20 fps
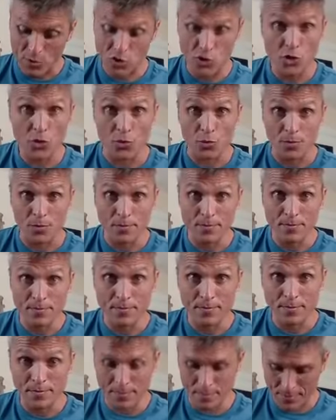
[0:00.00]
You.
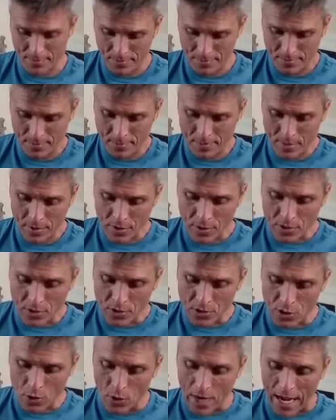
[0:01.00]

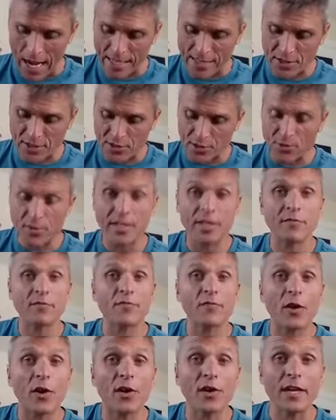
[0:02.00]
So as to
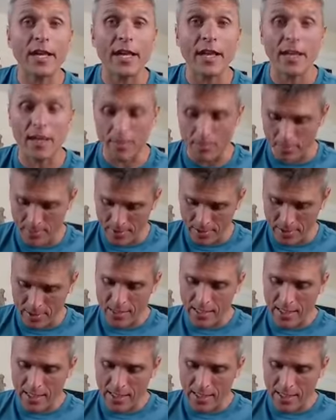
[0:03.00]
convert him